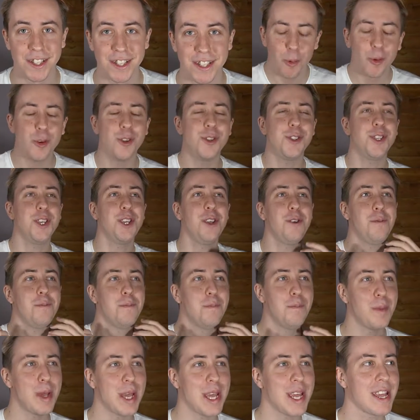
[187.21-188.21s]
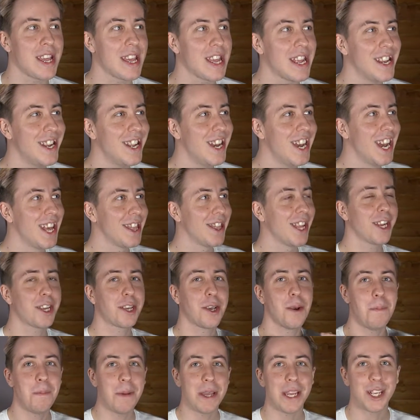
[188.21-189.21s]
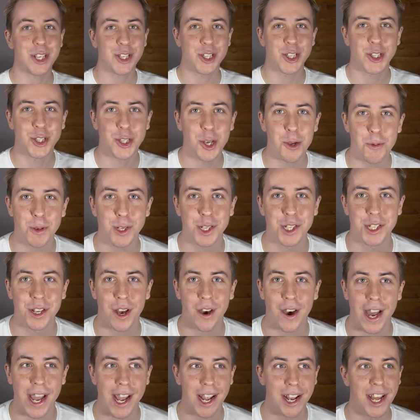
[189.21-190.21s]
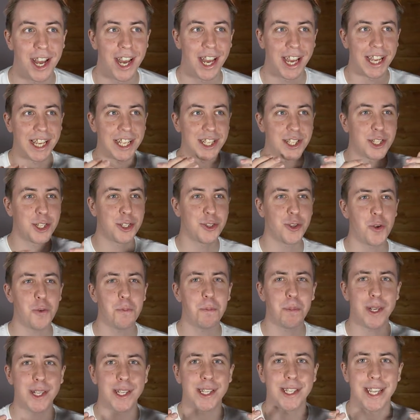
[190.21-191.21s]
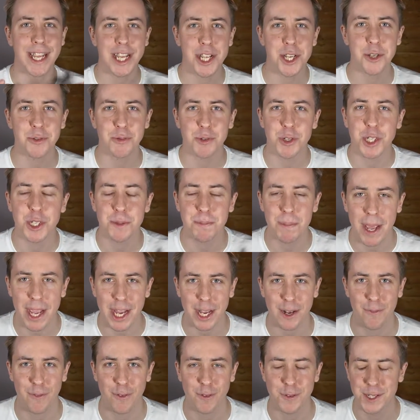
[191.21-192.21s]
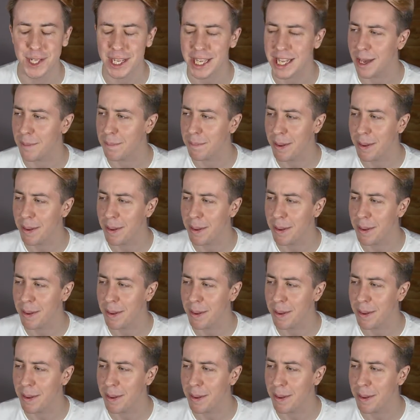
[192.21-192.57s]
What do you mean that committing suicide is super disrespectful to your